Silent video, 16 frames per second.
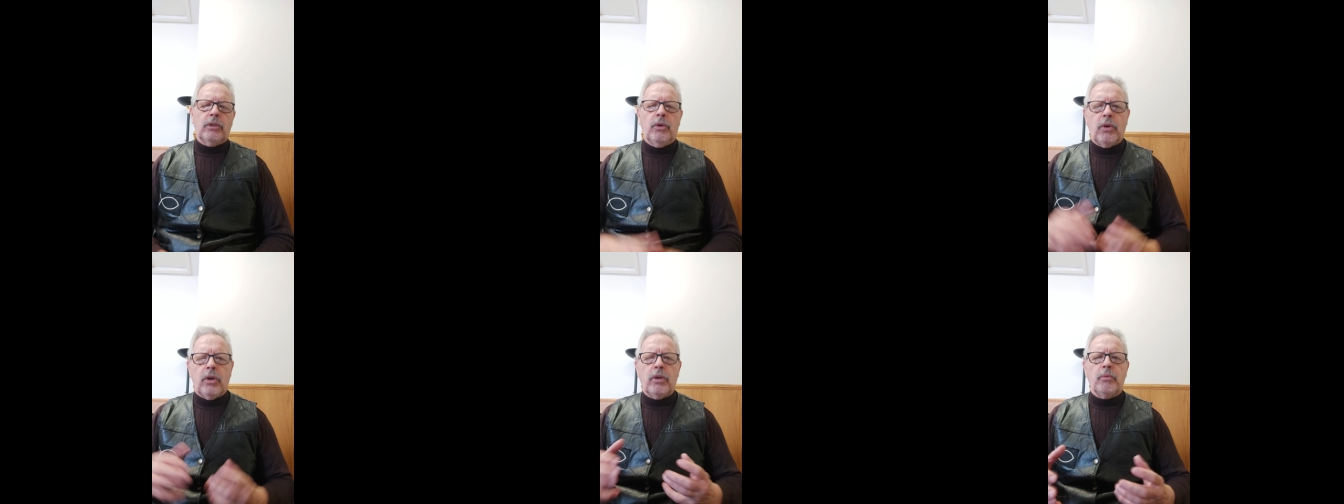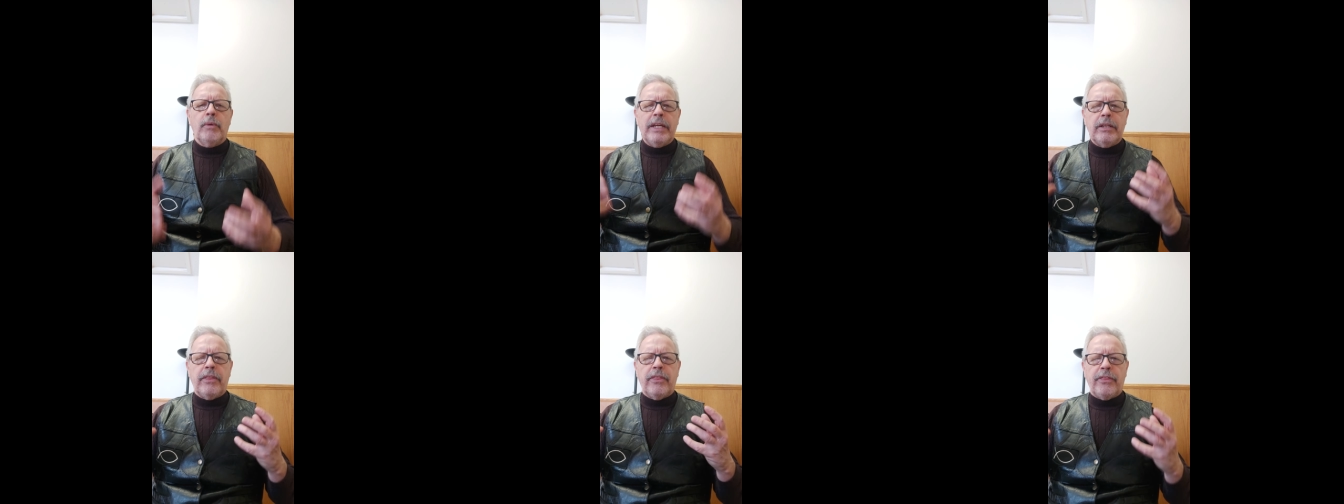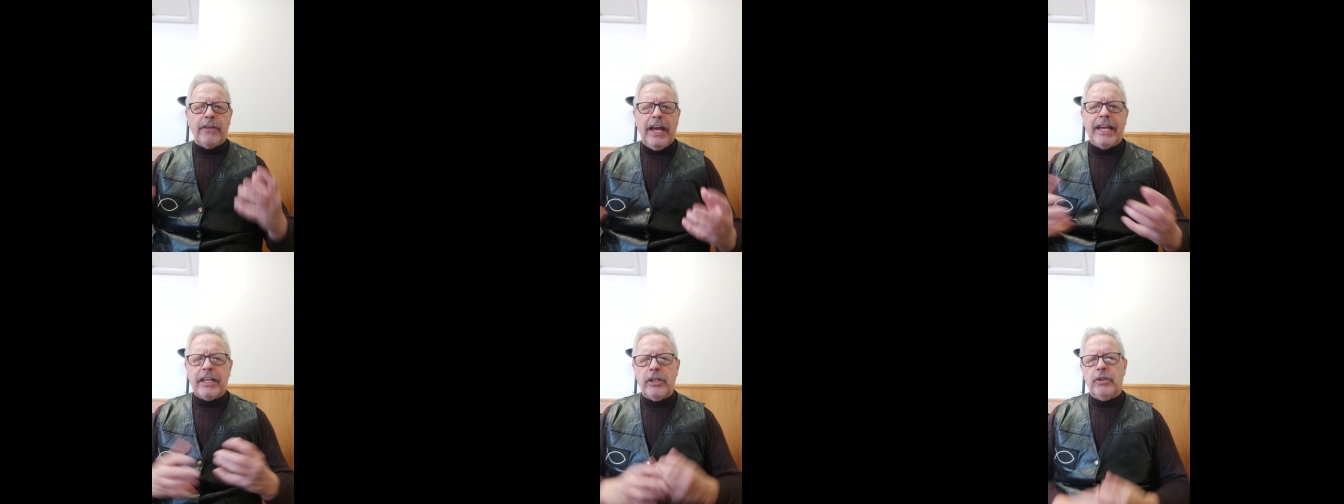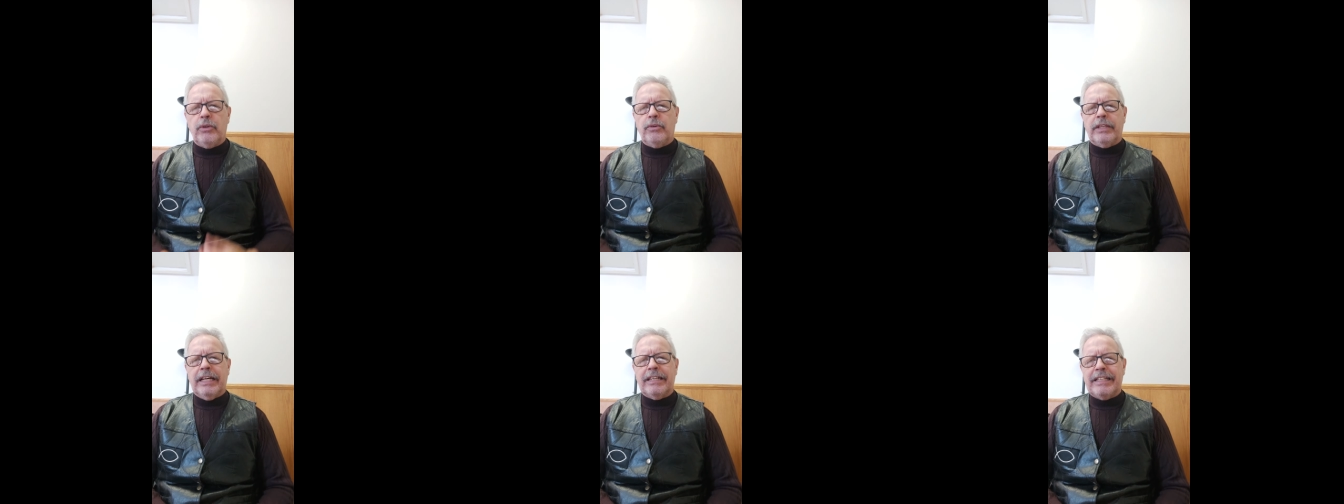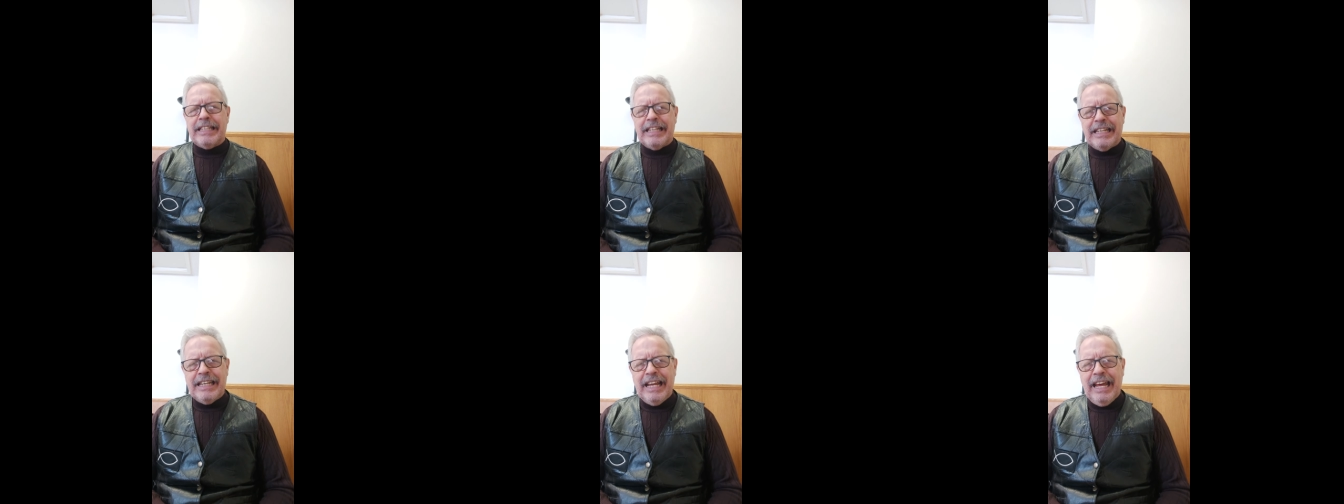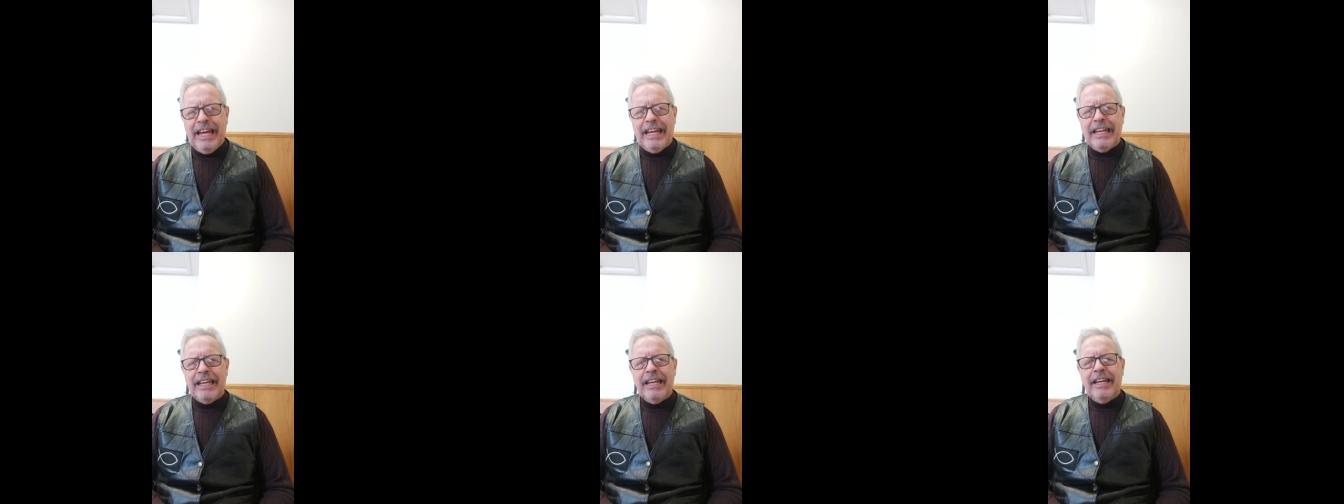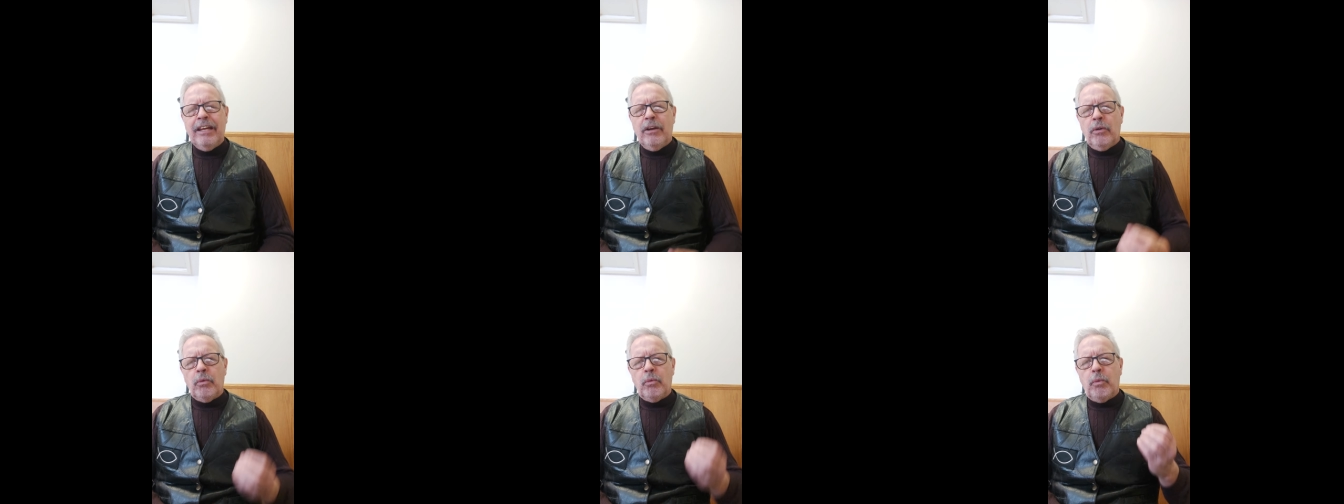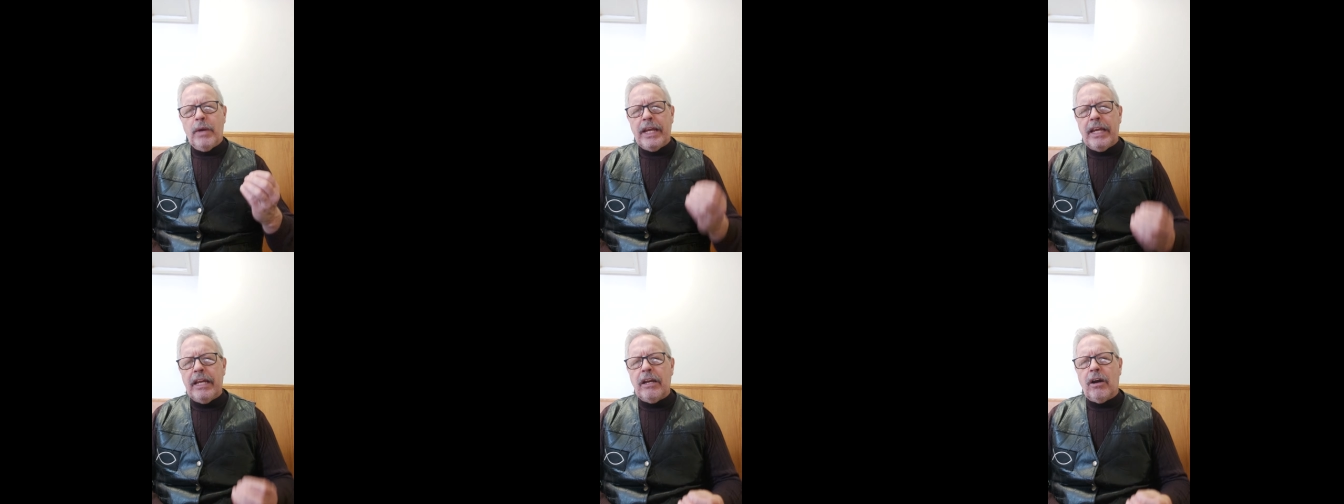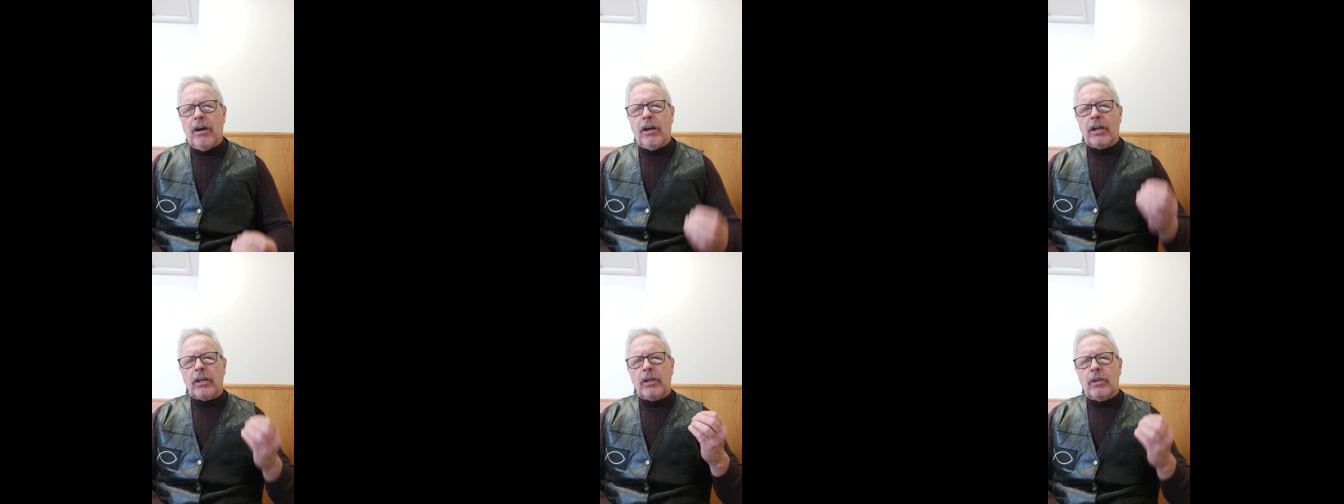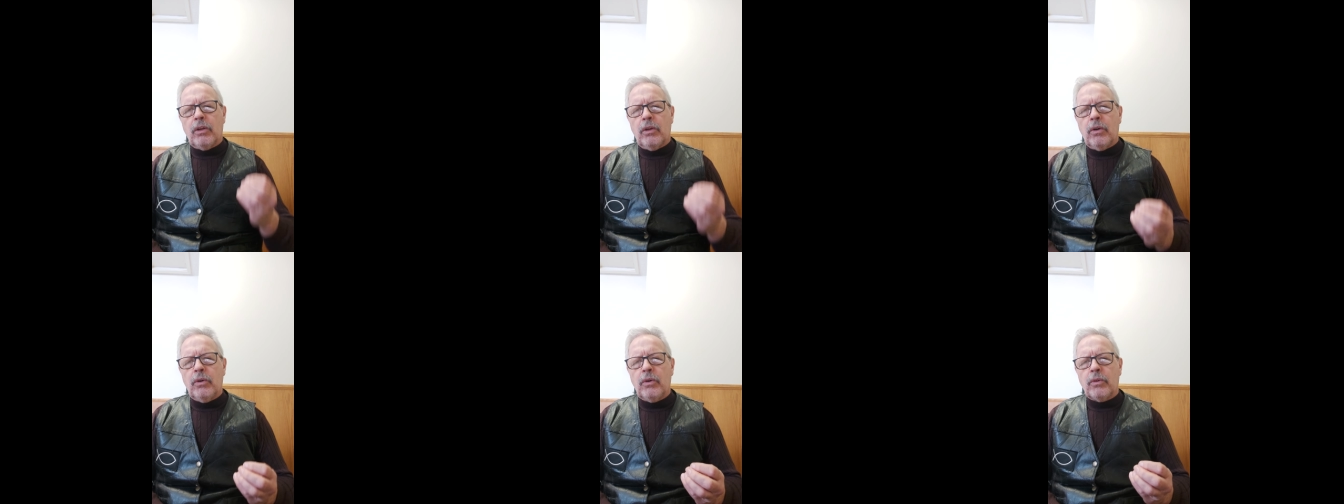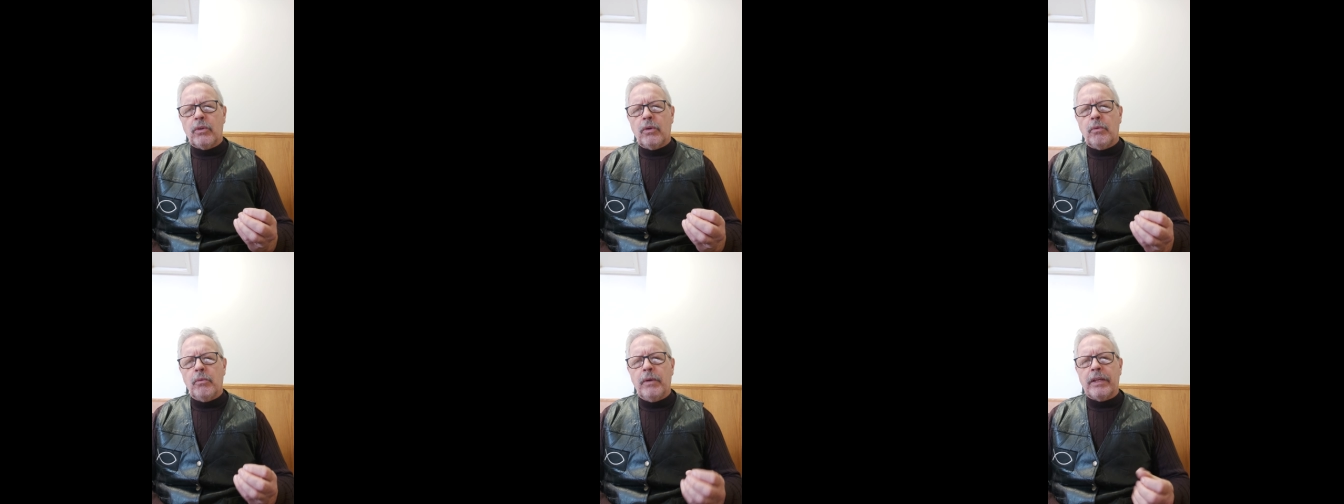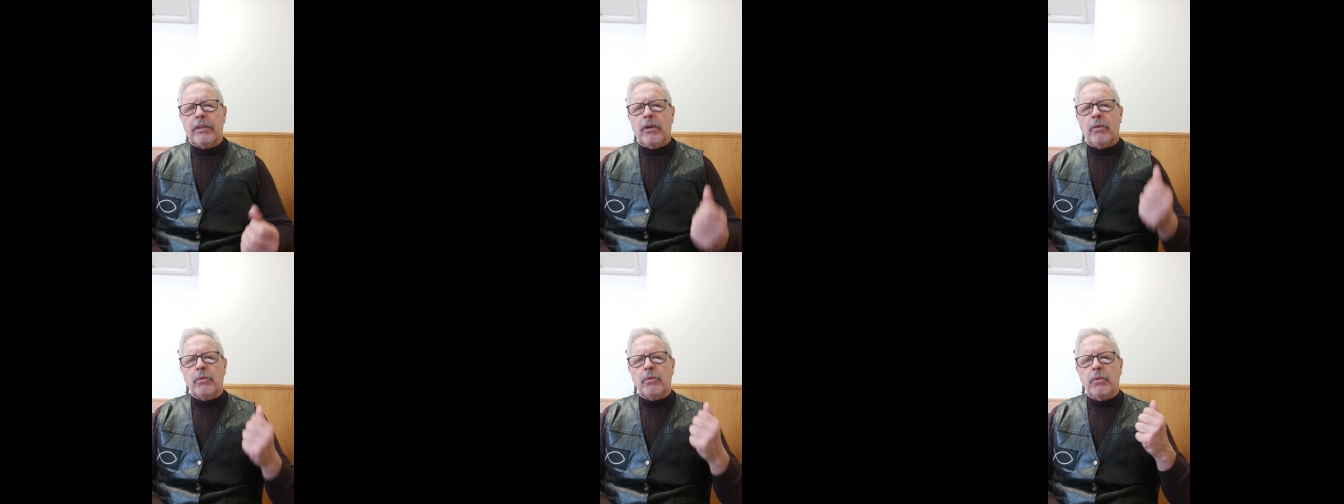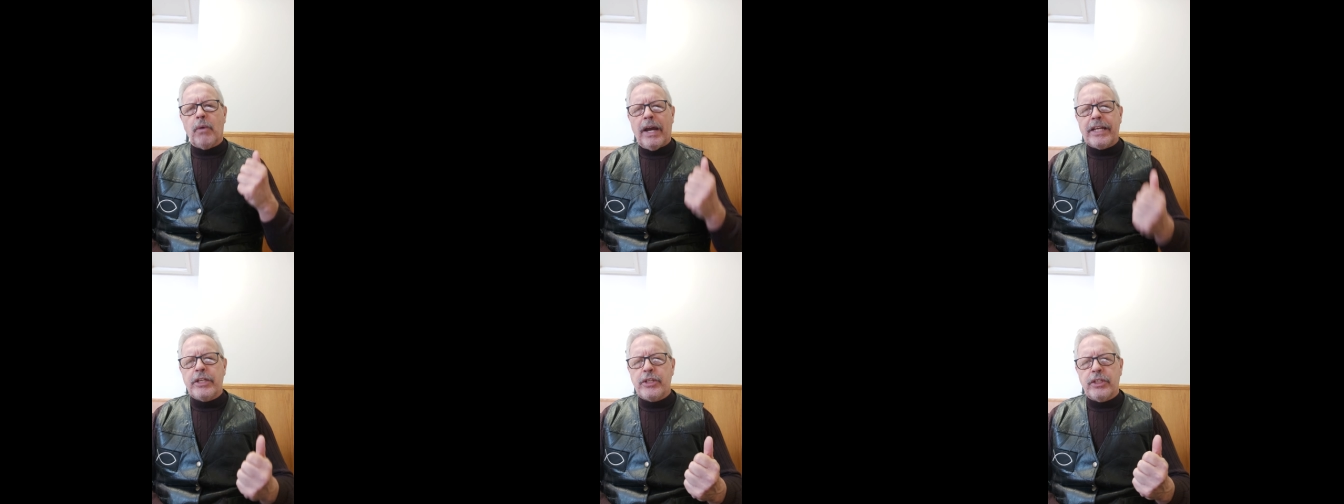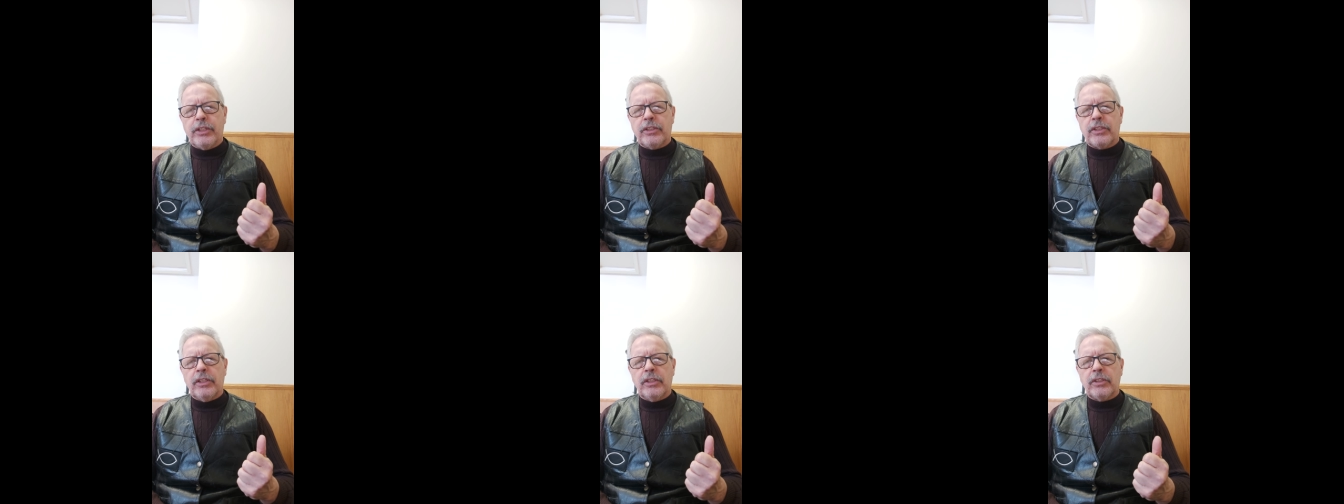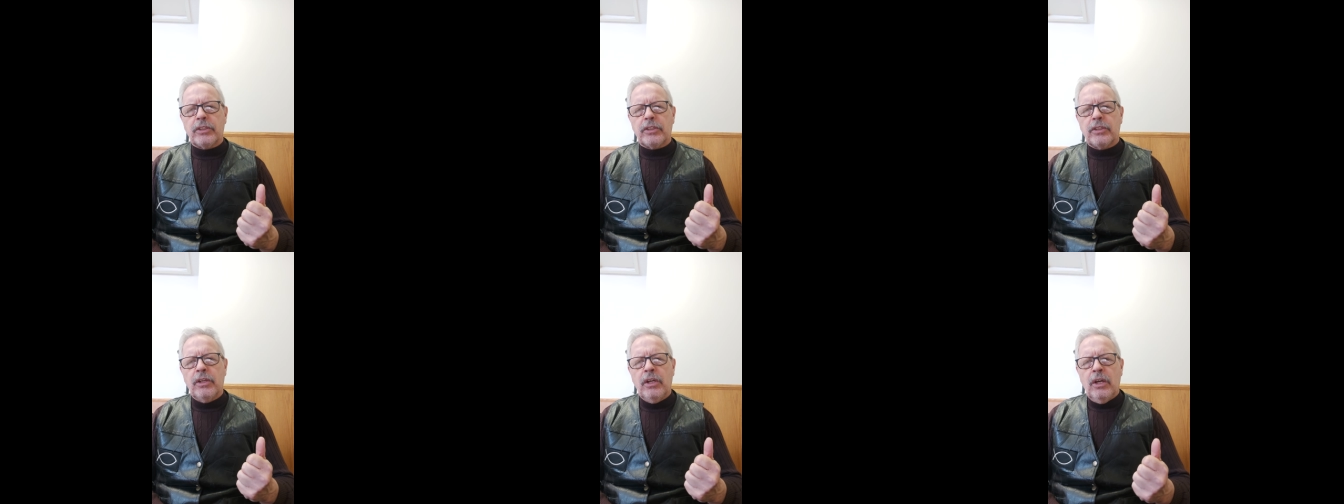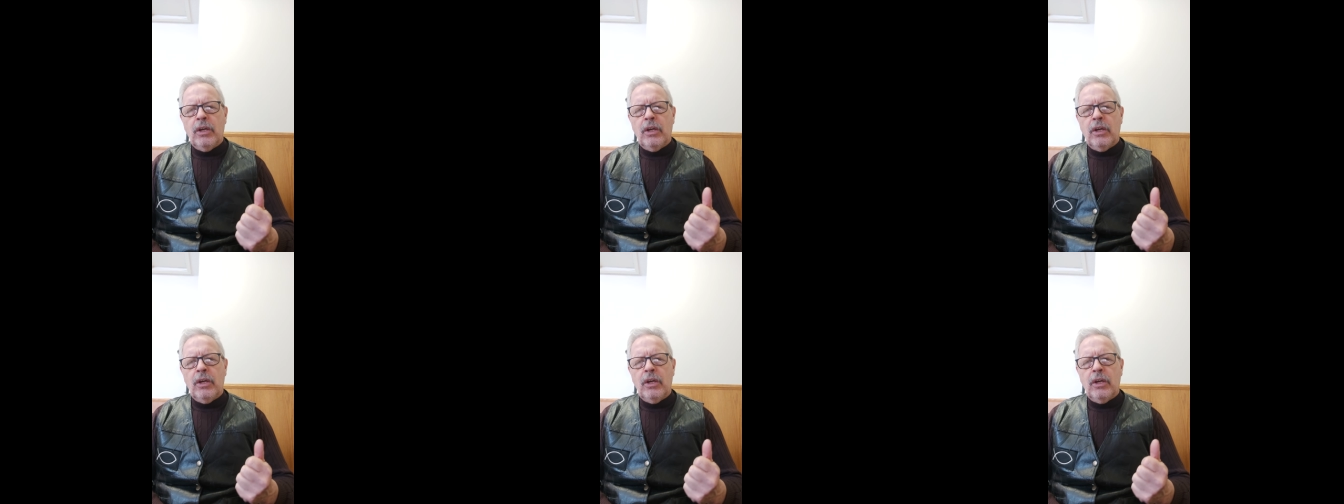Lord, we thank you that today we are clothed with righteousness.